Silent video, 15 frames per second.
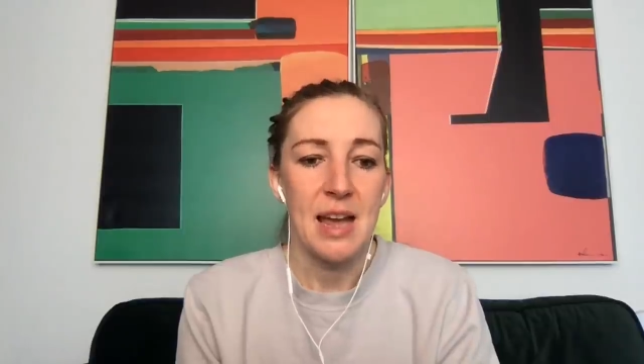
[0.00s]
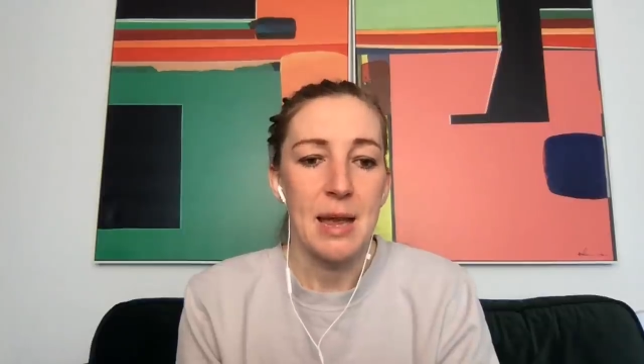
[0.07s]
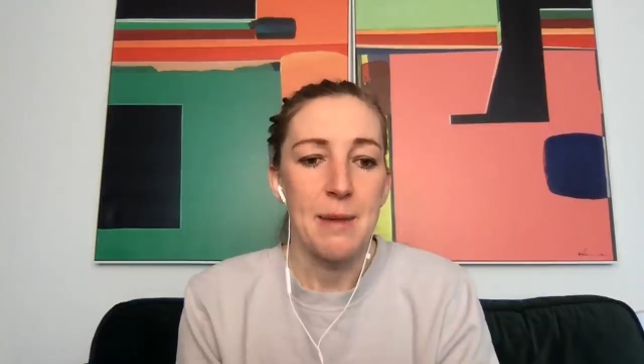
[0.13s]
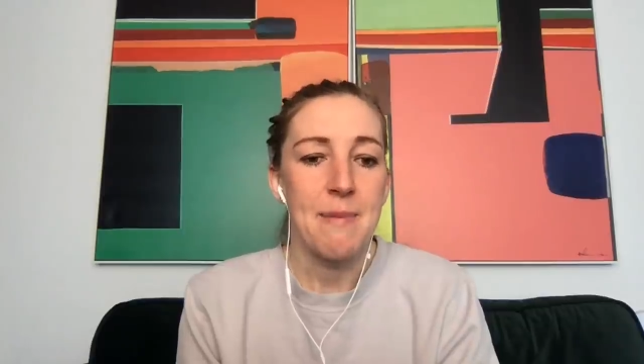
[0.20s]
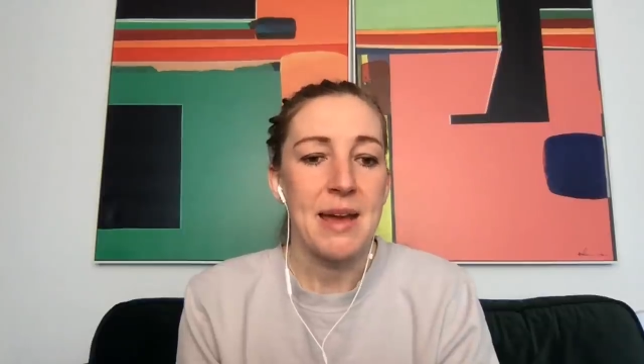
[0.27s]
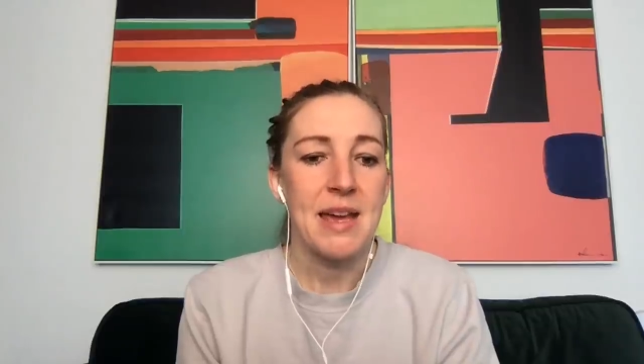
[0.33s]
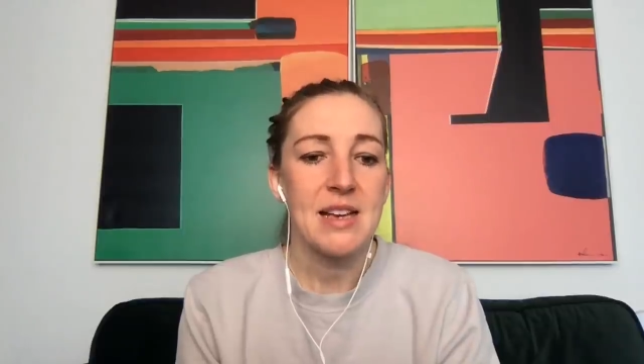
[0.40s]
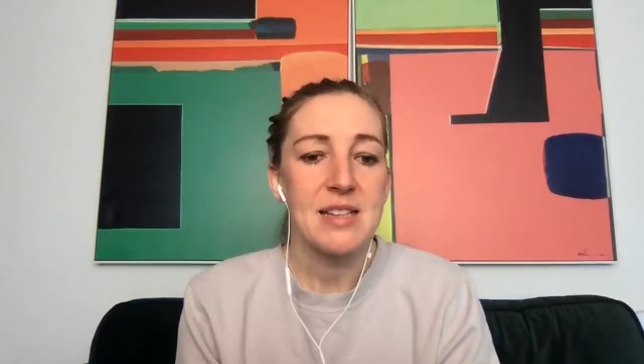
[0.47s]
He
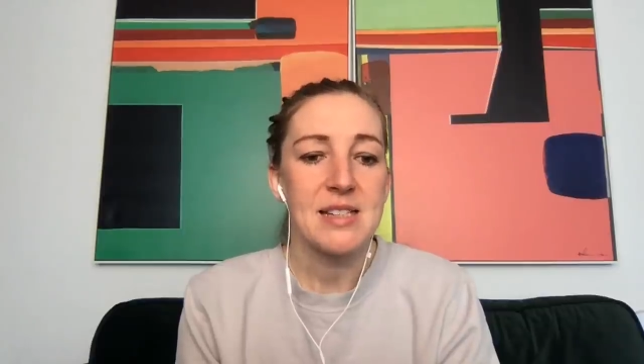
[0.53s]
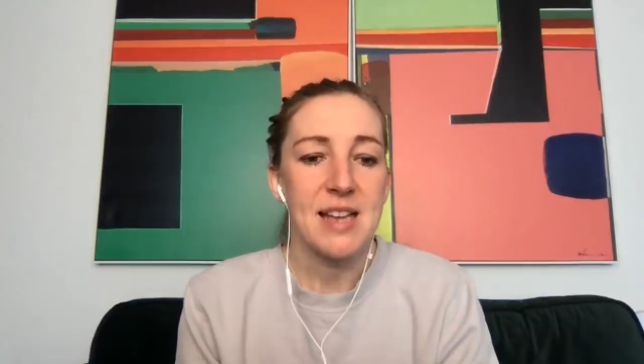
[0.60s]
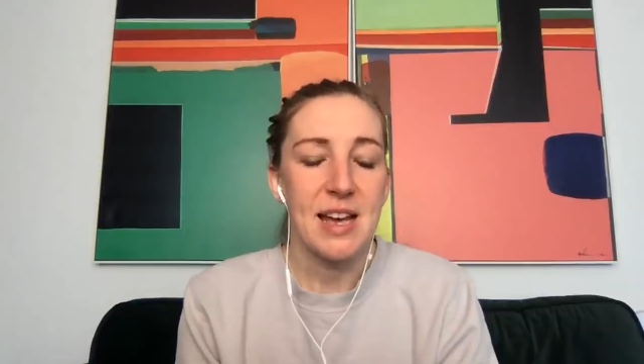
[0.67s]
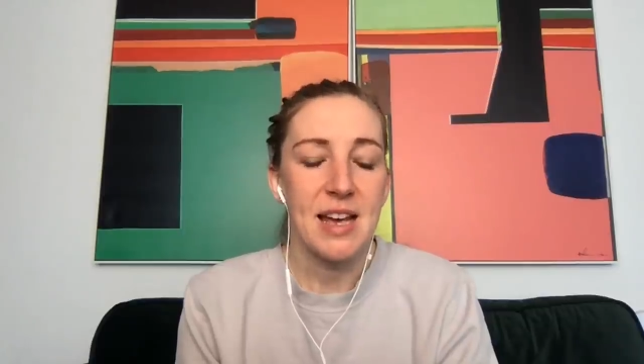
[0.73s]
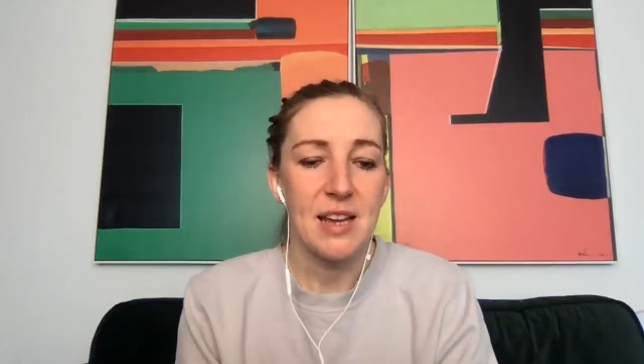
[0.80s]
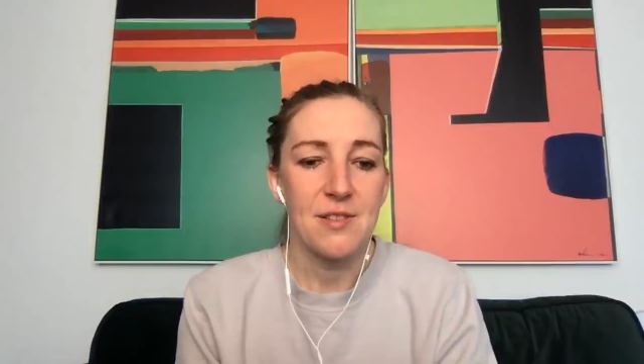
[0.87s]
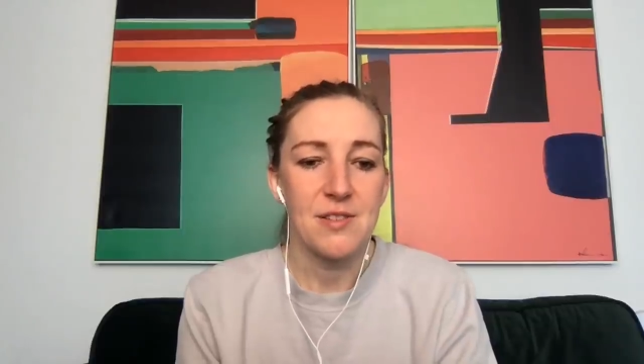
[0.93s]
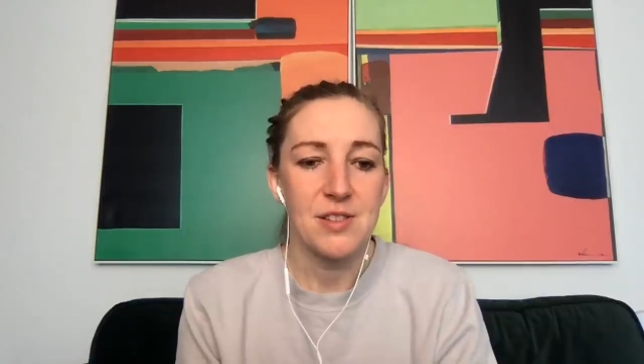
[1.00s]
makes
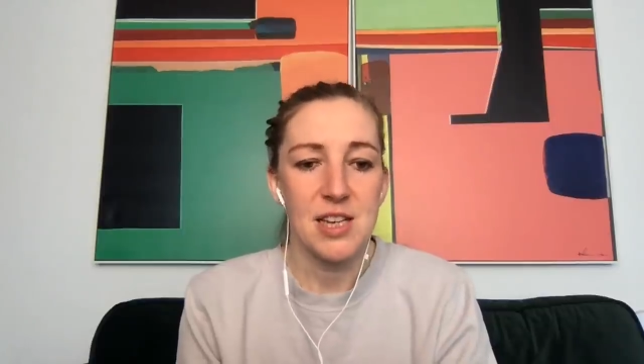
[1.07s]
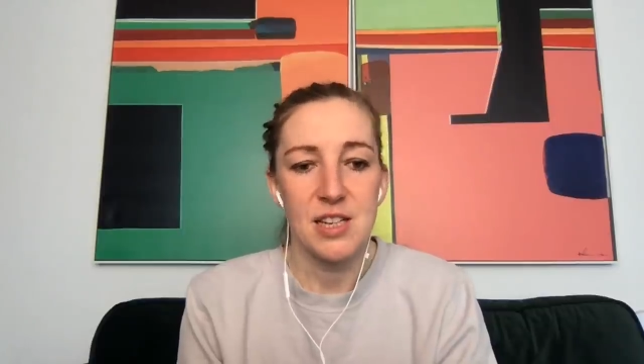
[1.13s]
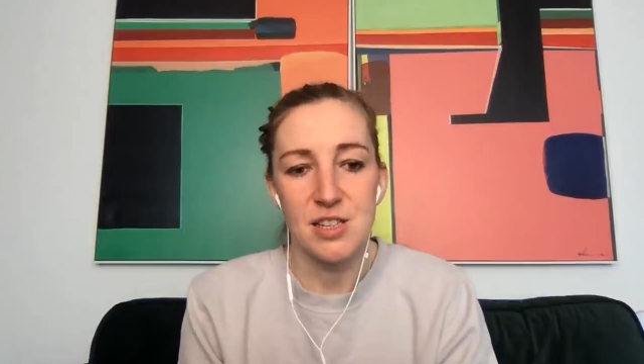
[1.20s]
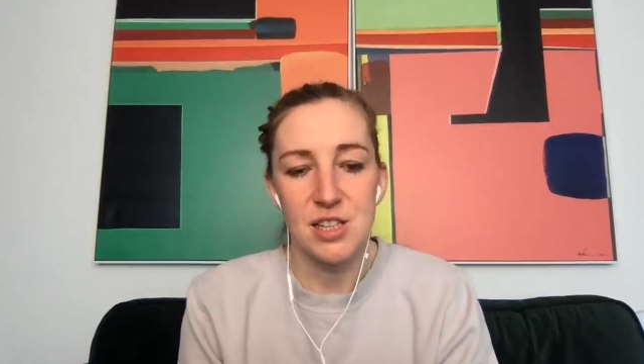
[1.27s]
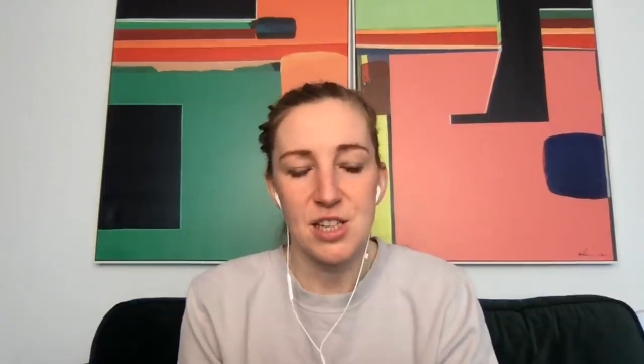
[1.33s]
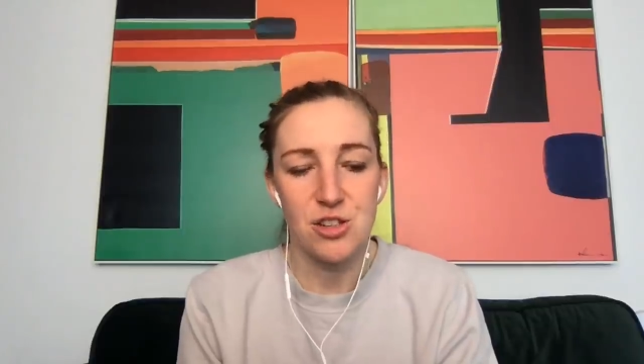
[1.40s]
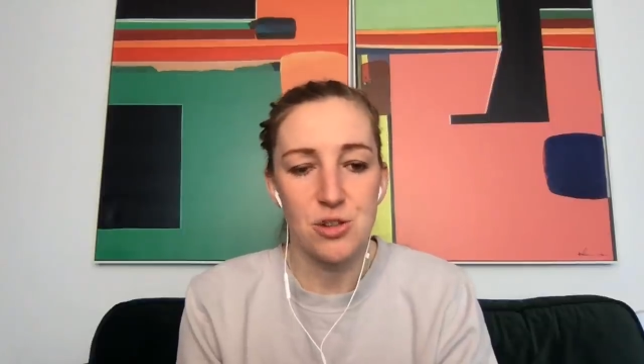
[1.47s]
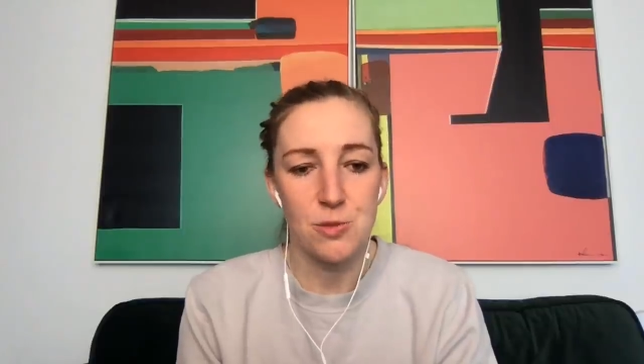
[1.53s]
saves, he
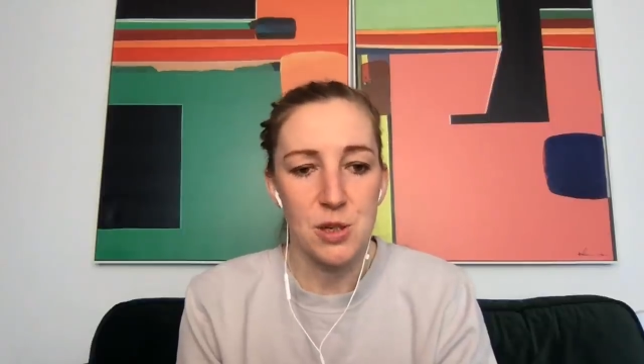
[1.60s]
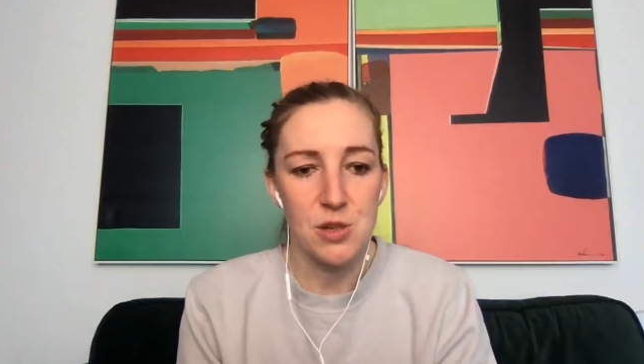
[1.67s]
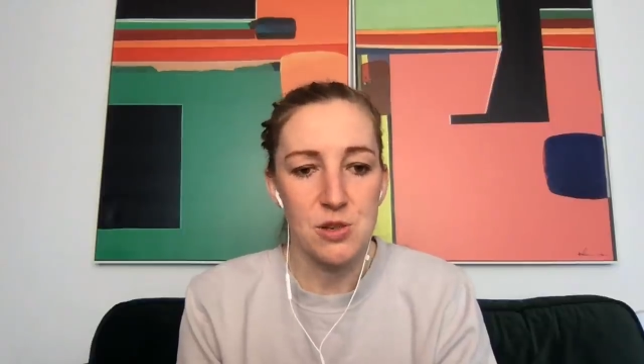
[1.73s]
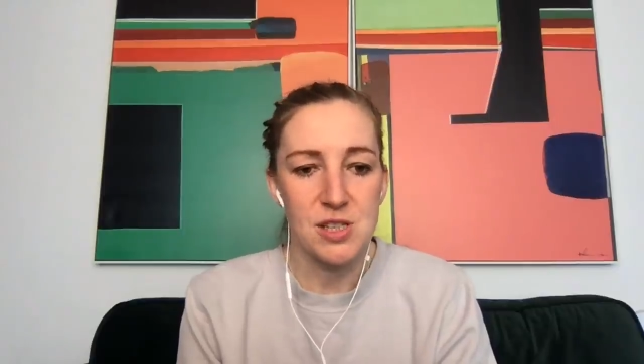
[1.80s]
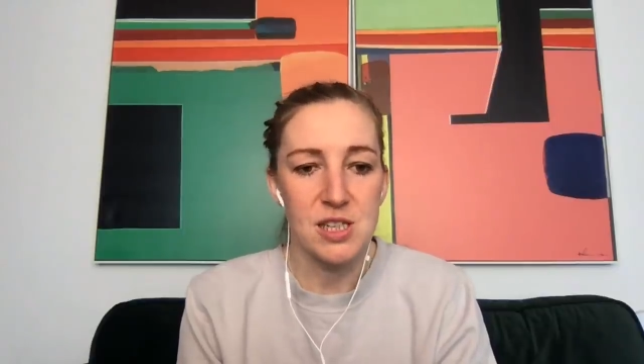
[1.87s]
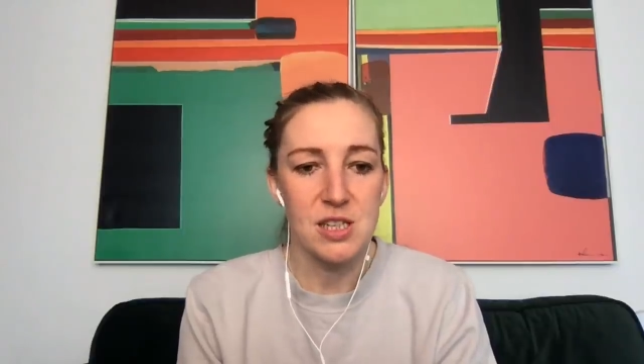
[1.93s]
distributes,